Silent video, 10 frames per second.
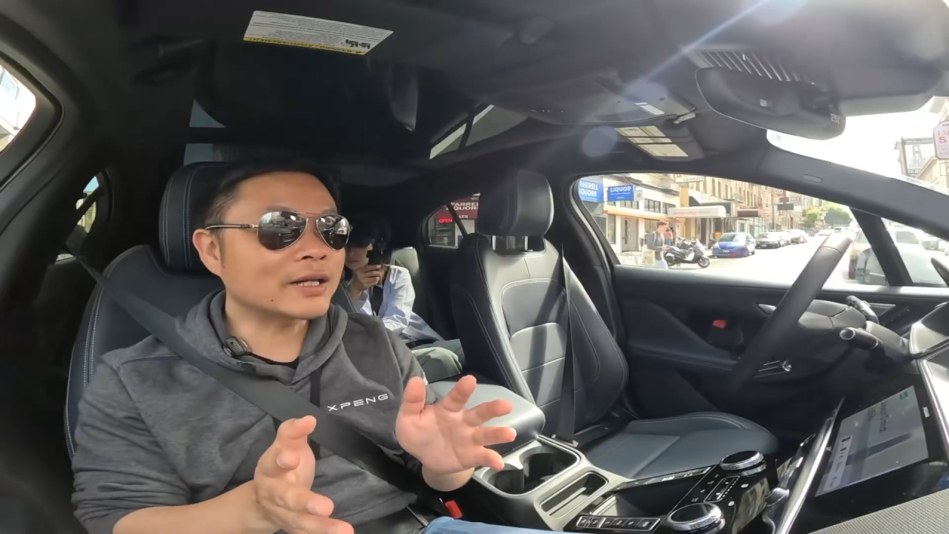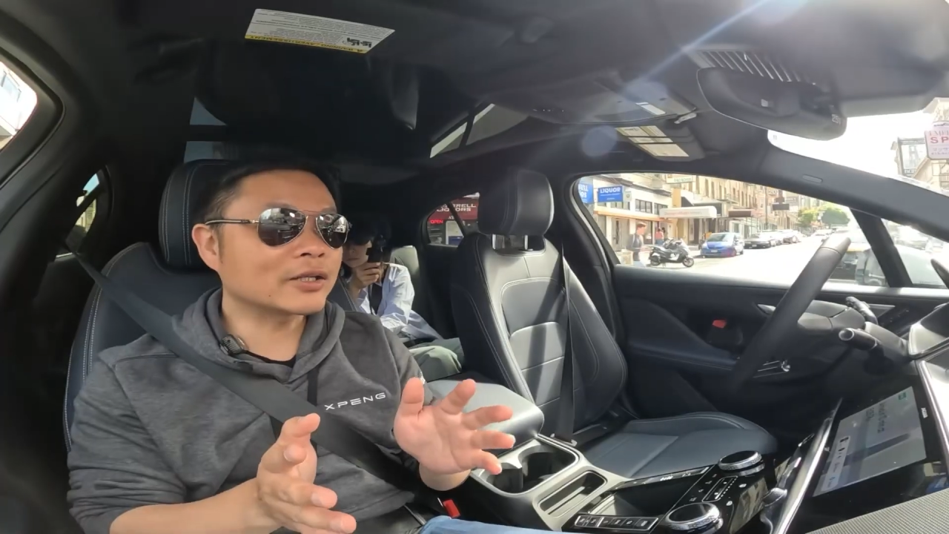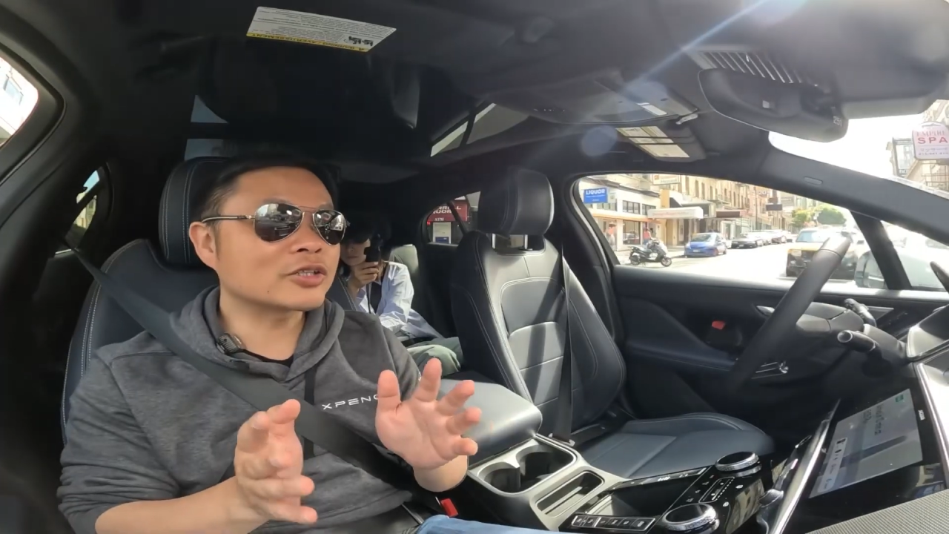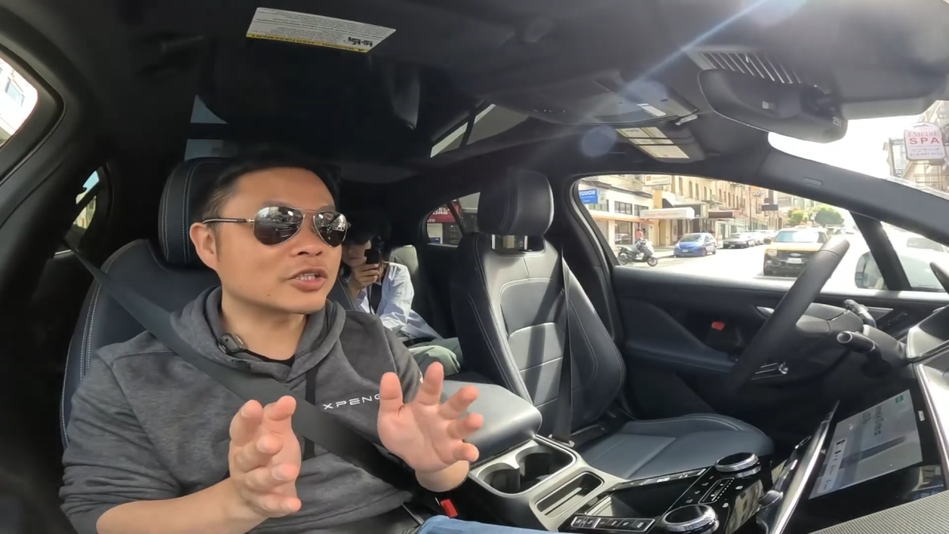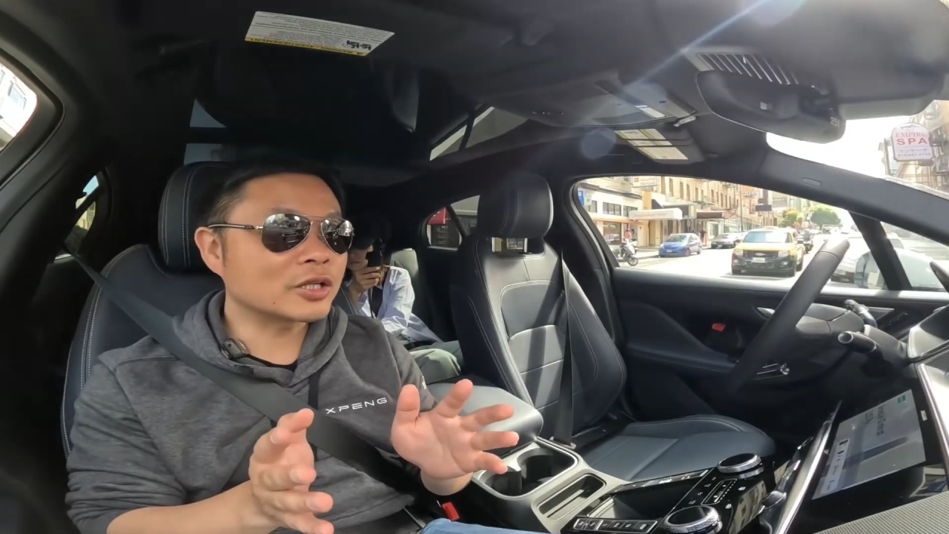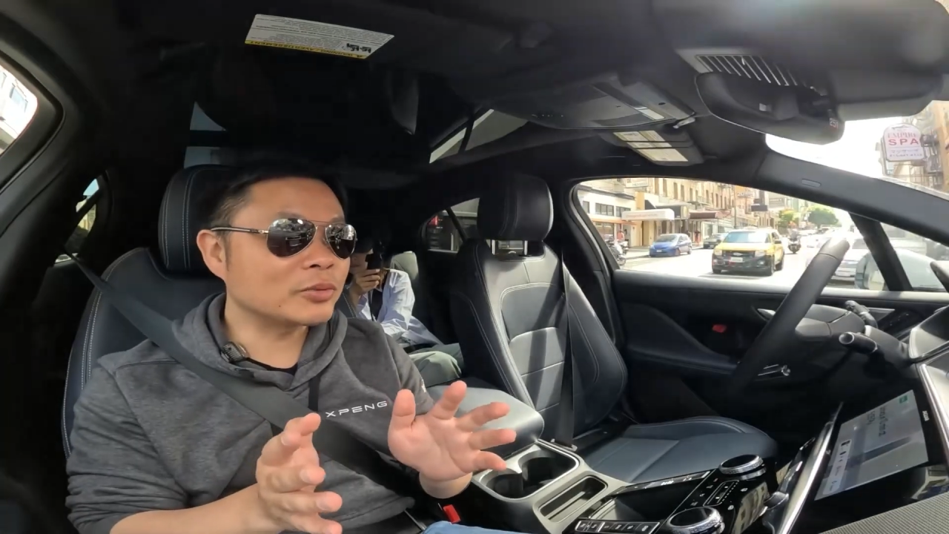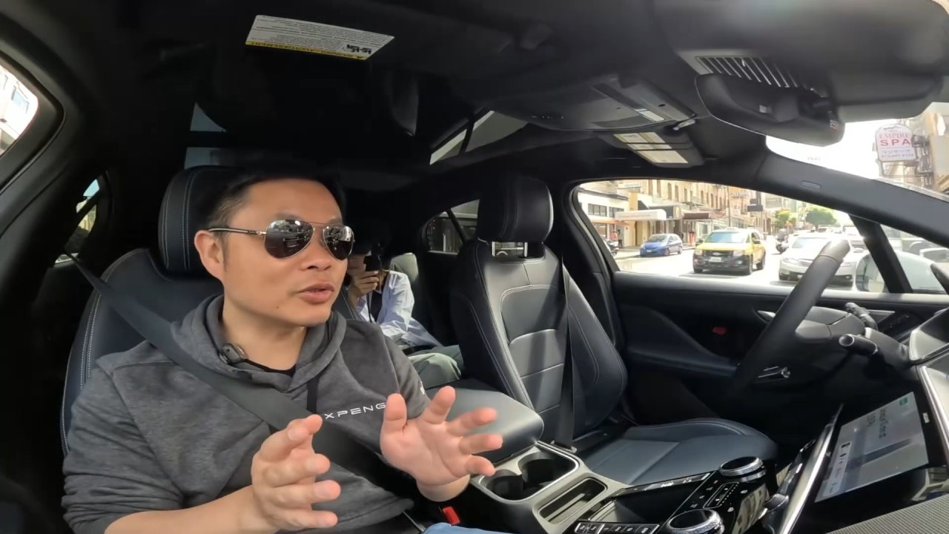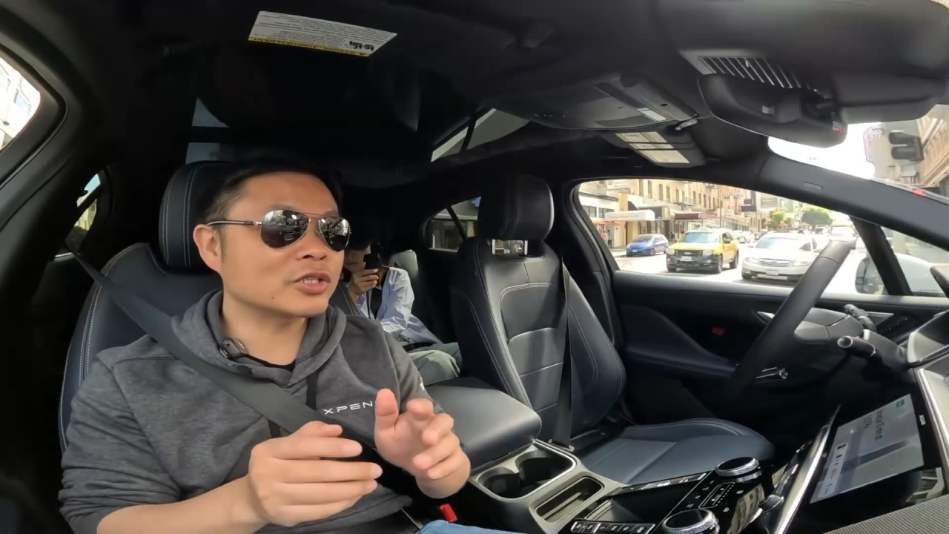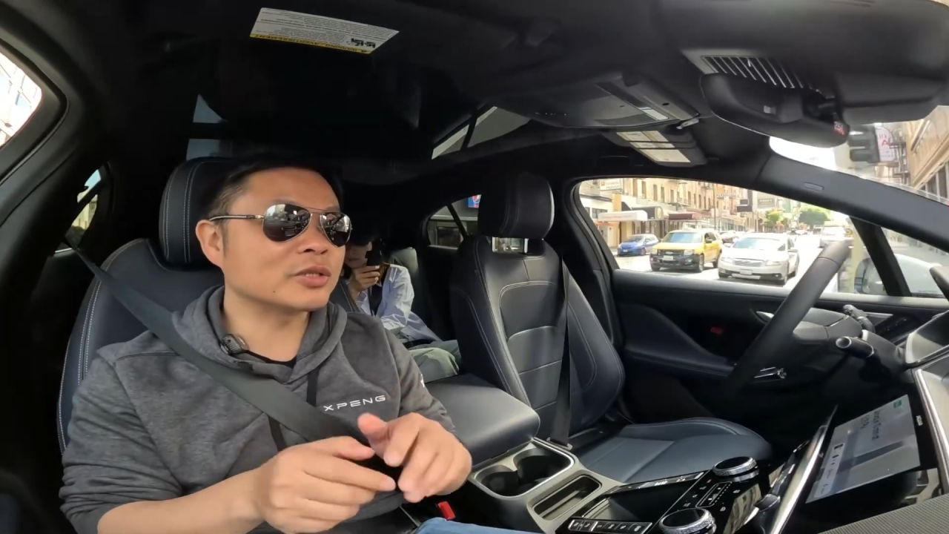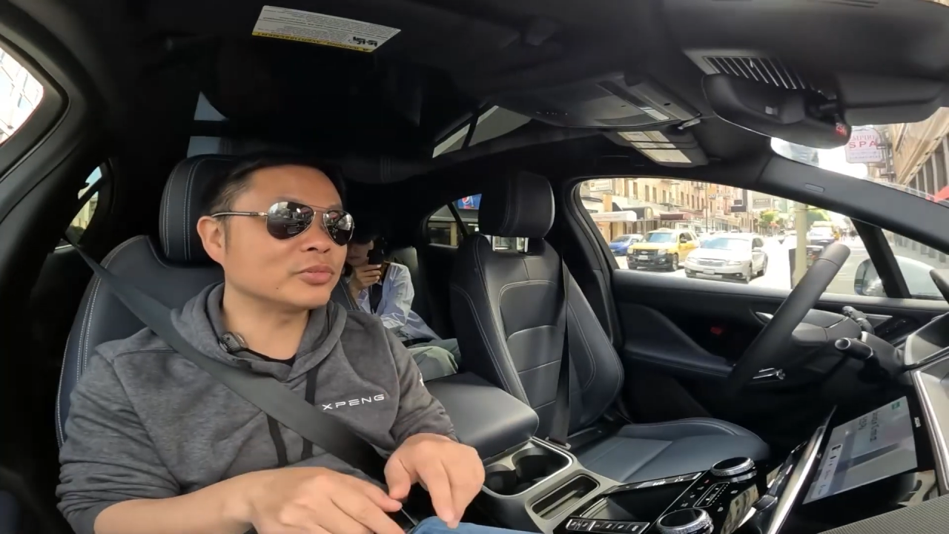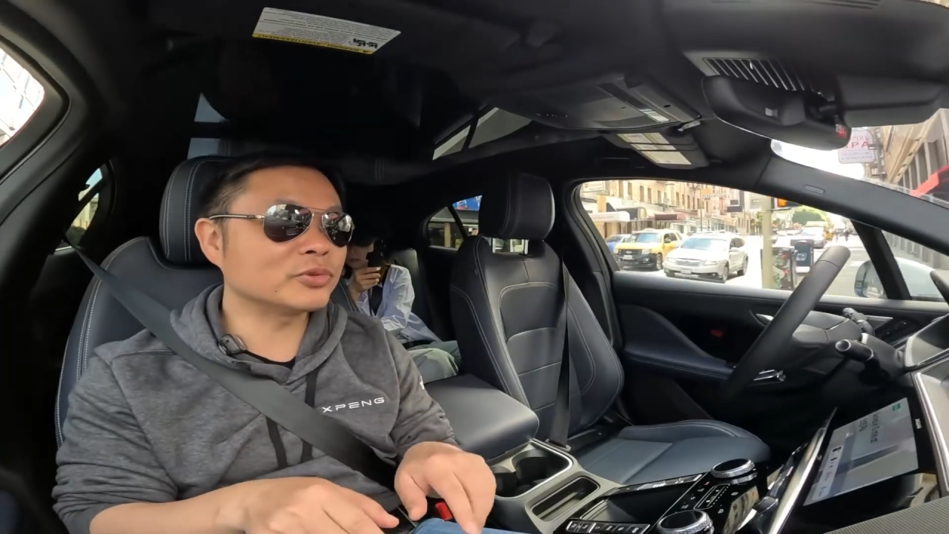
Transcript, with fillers: the slopes. There